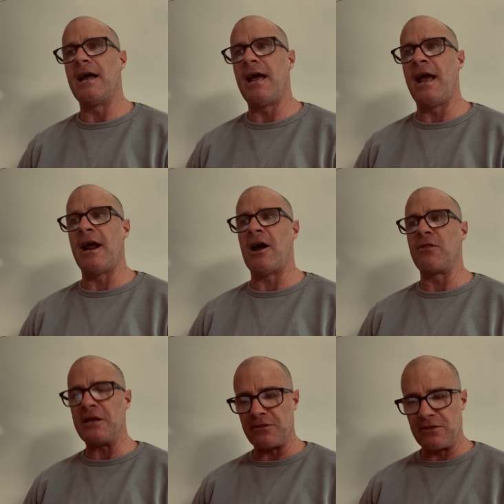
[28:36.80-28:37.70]
And I
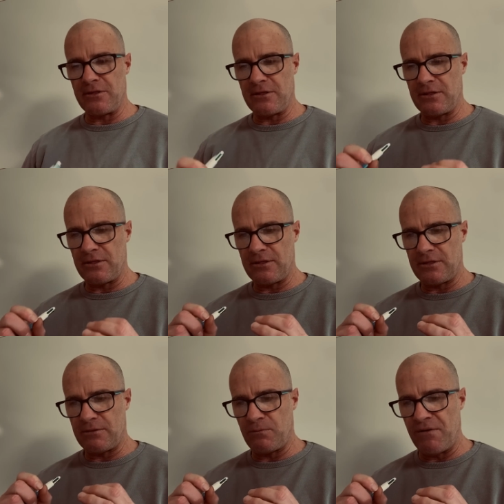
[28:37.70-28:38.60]
think
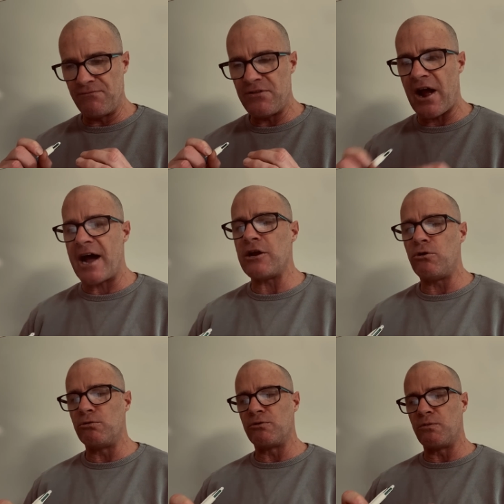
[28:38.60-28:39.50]
we've
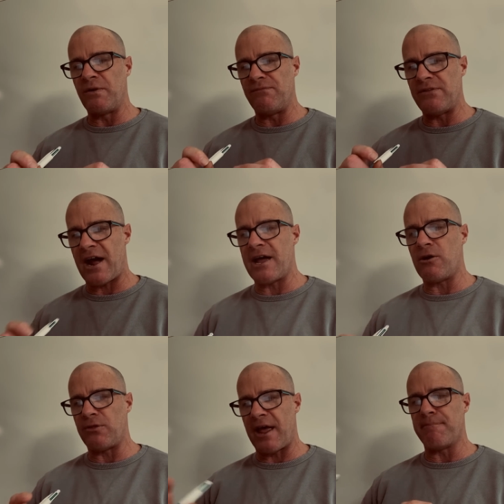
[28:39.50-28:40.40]

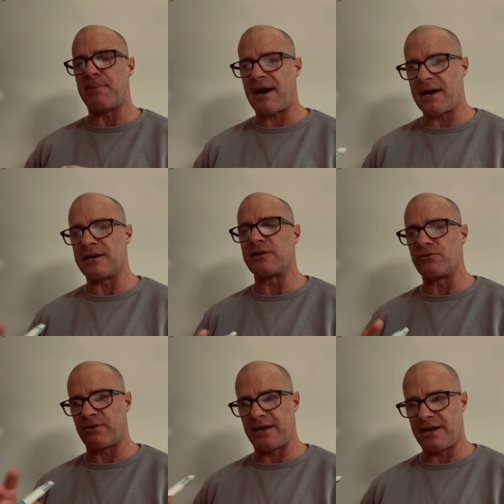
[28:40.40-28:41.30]
nailed that part of the
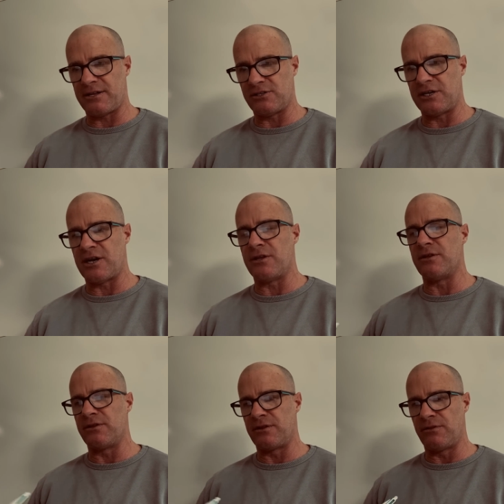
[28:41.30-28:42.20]
ground,
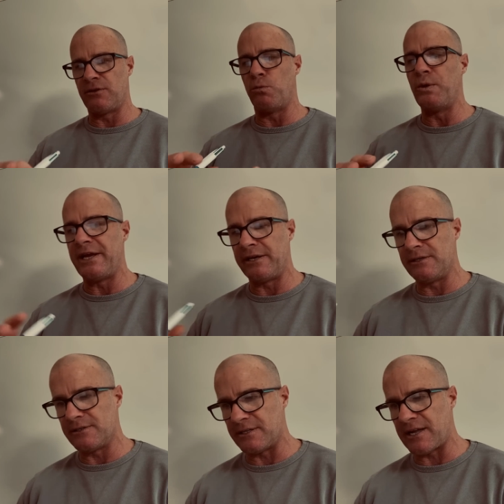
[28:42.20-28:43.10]
the
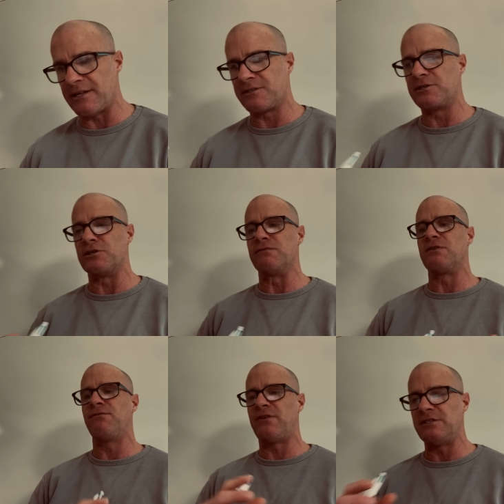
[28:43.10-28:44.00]
wings and that sort of
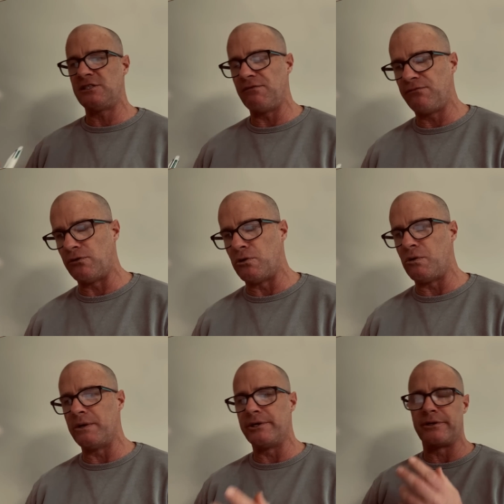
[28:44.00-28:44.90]
defensive
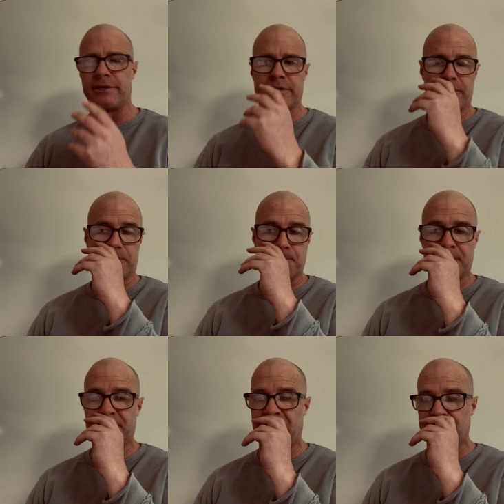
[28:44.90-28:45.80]
forward who can
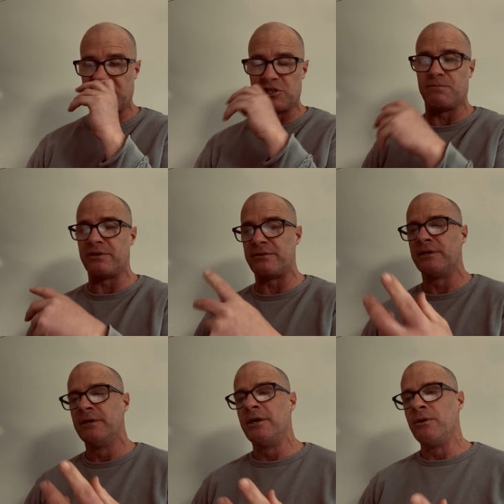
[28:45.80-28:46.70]
be damaging
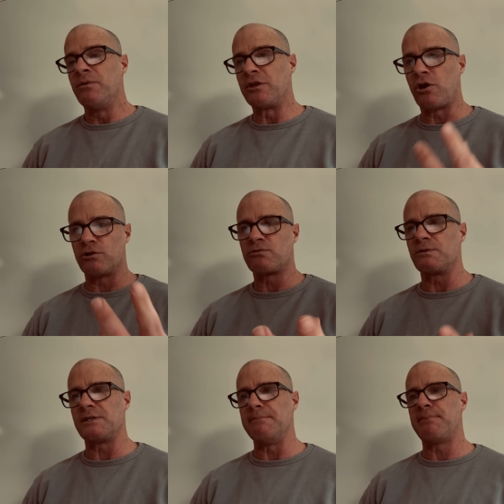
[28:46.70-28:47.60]
with
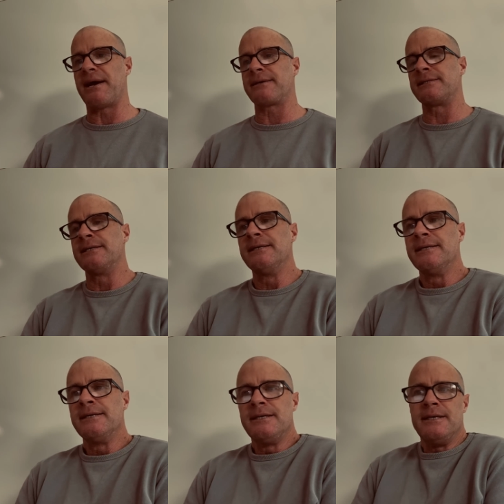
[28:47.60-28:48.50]
Cottrell's impact
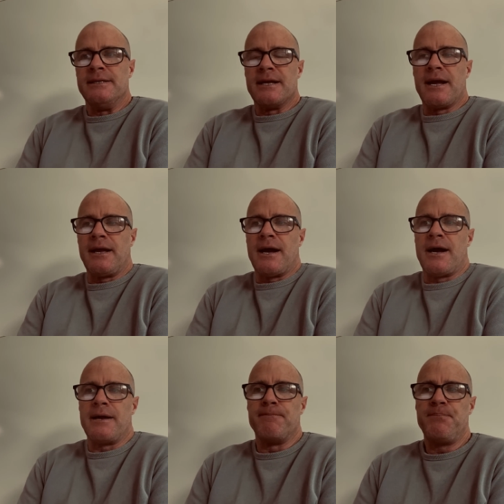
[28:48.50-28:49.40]
in that
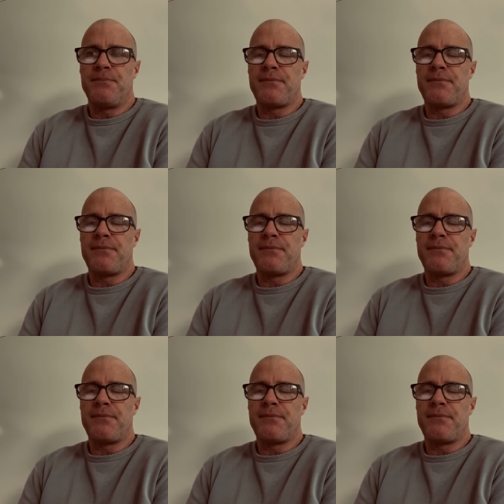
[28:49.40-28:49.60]
game.